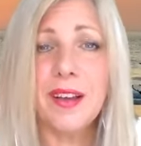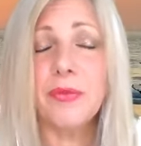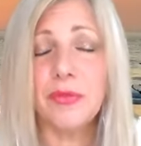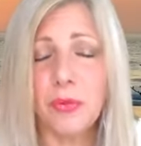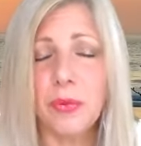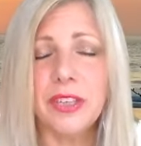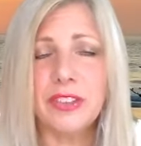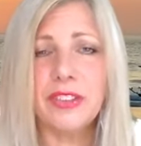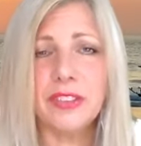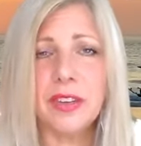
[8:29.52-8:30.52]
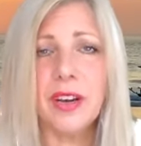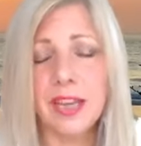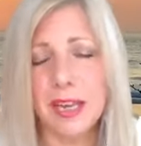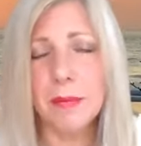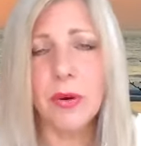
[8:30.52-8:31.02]
for which
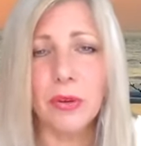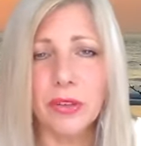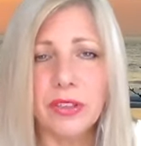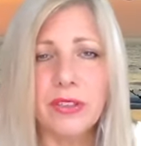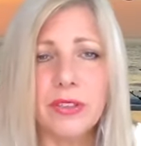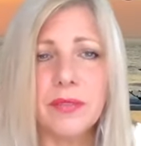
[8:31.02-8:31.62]
I am honoured.